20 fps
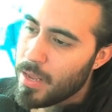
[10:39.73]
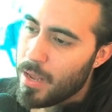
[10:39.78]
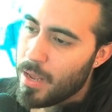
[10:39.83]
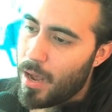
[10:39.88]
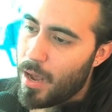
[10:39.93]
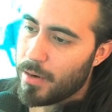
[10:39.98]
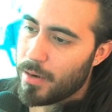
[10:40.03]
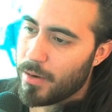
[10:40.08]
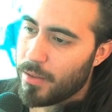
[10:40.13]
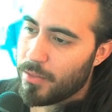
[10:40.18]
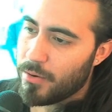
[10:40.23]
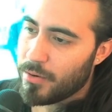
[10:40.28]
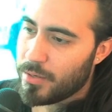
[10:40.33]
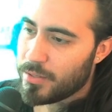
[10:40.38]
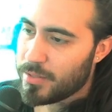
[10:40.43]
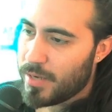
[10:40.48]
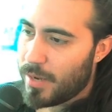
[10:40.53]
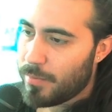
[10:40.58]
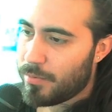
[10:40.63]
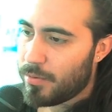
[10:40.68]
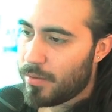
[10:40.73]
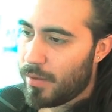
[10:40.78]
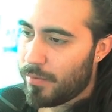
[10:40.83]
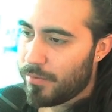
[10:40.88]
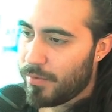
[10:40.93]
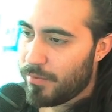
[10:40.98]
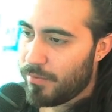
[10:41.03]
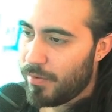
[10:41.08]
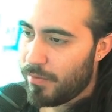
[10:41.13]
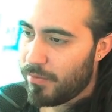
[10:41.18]
Another example of
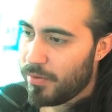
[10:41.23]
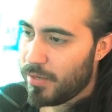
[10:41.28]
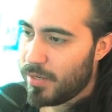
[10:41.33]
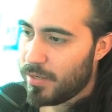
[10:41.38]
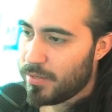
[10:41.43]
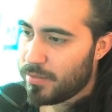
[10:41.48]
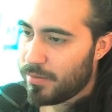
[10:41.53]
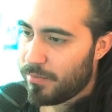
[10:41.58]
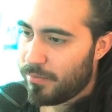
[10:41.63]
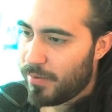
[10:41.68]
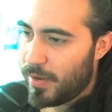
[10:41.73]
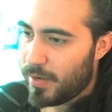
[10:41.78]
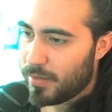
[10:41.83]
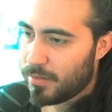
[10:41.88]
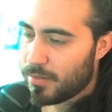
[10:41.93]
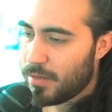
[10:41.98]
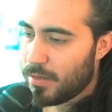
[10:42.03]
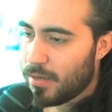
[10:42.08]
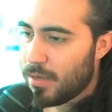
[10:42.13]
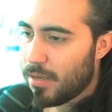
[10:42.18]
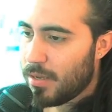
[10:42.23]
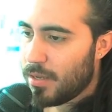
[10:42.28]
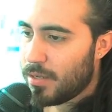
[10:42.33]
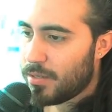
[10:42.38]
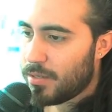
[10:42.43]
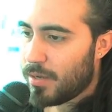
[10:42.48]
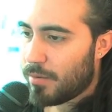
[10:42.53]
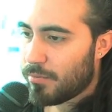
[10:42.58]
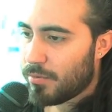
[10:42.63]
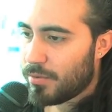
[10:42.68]
the vividness effect.
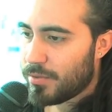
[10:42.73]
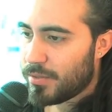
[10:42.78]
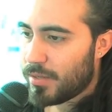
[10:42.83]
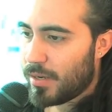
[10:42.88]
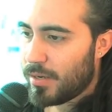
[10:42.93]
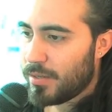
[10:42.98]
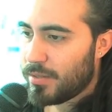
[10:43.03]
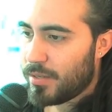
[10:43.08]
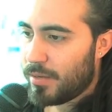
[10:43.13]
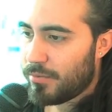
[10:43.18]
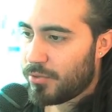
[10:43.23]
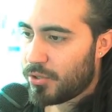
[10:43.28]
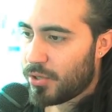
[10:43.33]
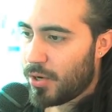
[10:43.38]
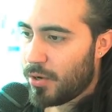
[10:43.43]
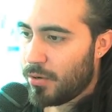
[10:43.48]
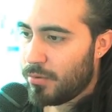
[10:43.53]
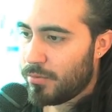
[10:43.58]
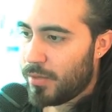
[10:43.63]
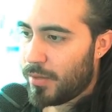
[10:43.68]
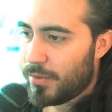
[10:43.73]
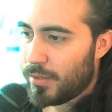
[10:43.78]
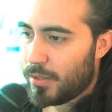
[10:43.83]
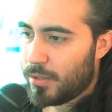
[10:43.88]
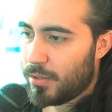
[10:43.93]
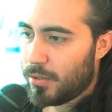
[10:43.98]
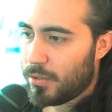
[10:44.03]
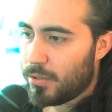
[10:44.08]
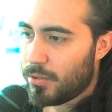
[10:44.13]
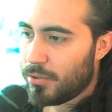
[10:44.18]
Several studies have shown that the
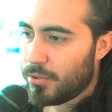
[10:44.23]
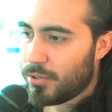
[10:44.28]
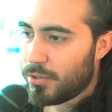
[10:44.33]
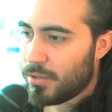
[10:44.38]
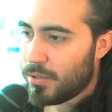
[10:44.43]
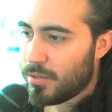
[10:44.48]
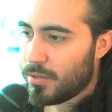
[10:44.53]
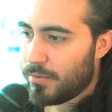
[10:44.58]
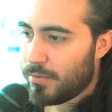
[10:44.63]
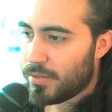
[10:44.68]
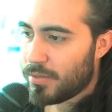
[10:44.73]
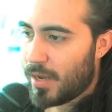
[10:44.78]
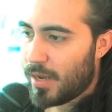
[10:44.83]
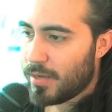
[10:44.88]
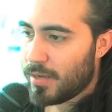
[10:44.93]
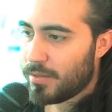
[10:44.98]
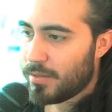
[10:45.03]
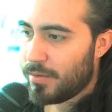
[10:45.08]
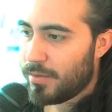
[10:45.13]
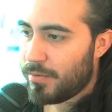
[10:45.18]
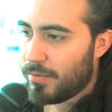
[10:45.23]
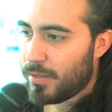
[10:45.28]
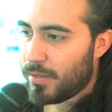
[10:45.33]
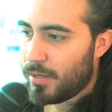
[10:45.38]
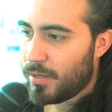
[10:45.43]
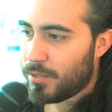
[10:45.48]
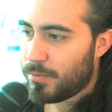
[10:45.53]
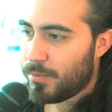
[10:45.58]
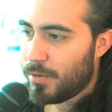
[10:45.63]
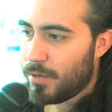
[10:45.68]
conclusions of scientific
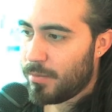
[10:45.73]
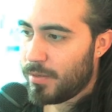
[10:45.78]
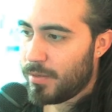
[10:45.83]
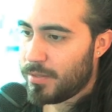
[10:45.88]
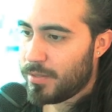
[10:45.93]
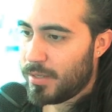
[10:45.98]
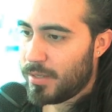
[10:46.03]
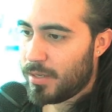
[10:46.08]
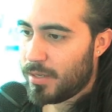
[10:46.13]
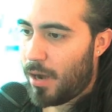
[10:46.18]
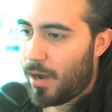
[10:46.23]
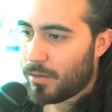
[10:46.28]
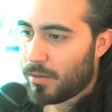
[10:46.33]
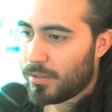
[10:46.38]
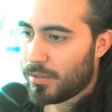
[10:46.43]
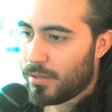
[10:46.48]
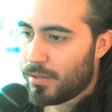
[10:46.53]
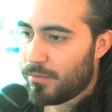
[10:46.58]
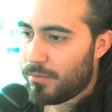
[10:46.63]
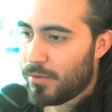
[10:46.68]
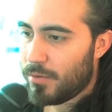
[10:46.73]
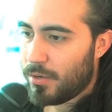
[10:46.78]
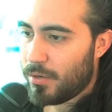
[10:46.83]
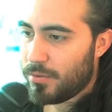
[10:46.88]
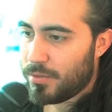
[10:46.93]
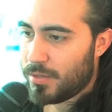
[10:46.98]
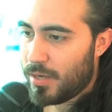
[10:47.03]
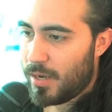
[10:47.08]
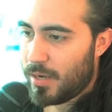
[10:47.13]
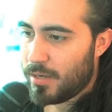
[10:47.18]
experiments in cognitive
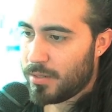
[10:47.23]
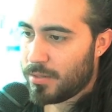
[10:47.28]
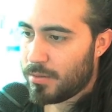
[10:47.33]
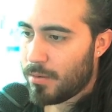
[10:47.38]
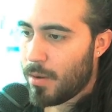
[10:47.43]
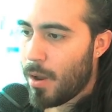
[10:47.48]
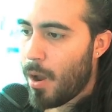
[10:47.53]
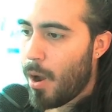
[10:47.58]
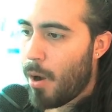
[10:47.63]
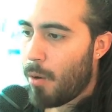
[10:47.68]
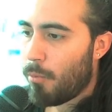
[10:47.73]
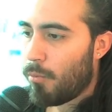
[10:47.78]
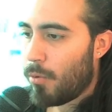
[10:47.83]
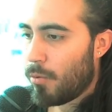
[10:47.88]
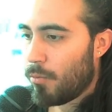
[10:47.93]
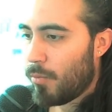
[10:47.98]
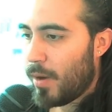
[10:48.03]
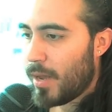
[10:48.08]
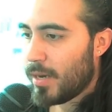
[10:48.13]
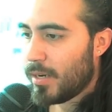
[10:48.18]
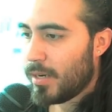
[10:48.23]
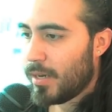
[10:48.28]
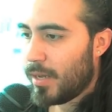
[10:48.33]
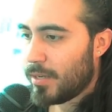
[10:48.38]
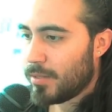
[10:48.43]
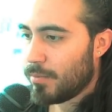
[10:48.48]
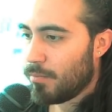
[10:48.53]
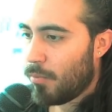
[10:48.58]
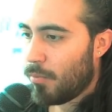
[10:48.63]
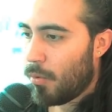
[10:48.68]
neuroscience were rated
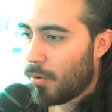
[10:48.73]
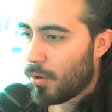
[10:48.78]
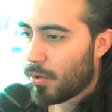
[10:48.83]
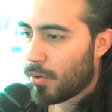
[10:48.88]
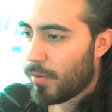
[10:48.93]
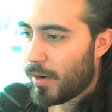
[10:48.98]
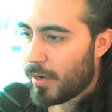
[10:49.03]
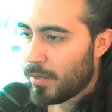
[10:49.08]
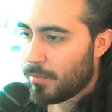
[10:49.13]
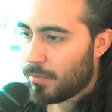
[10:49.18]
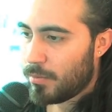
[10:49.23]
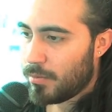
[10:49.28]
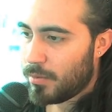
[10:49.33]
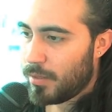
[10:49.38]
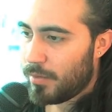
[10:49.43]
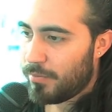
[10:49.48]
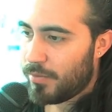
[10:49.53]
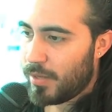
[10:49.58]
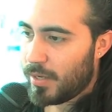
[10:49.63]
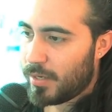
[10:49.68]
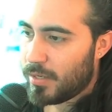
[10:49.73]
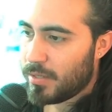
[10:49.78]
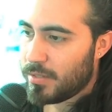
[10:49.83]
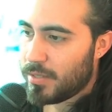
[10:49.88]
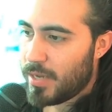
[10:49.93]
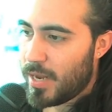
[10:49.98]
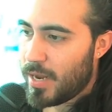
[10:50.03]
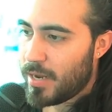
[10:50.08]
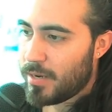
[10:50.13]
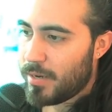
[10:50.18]
as more credible if they
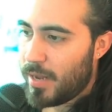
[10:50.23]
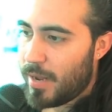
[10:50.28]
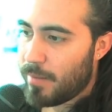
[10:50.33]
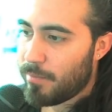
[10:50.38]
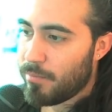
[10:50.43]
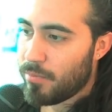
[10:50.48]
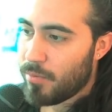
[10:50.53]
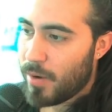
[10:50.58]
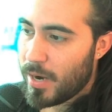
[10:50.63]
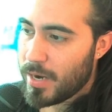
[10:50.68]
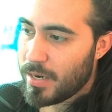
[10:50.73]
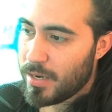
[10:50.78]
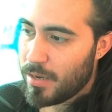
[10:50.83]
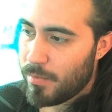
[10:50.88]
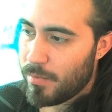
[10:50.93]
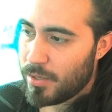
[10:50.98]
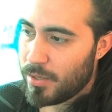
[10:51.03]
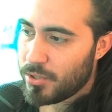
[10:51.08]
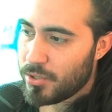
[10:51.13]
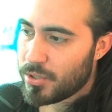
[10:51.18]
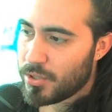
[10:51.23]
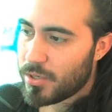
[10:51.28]
contained a brain image